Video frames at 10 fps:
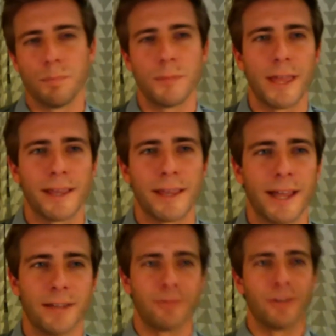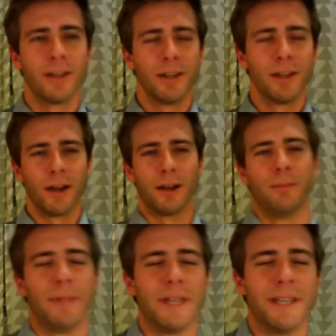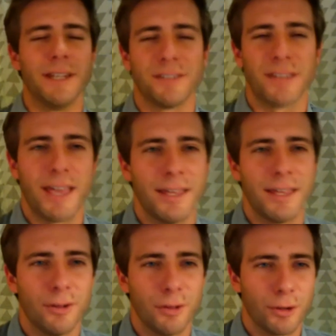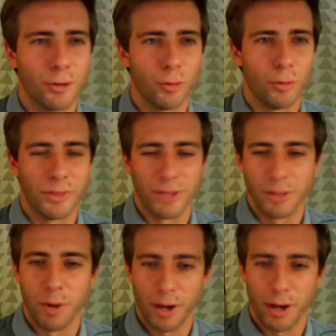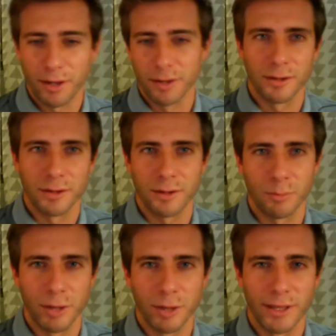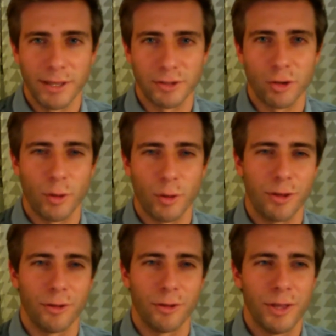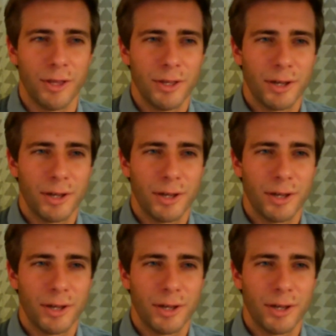getting kind of in his head a little with Ibaka playing so well.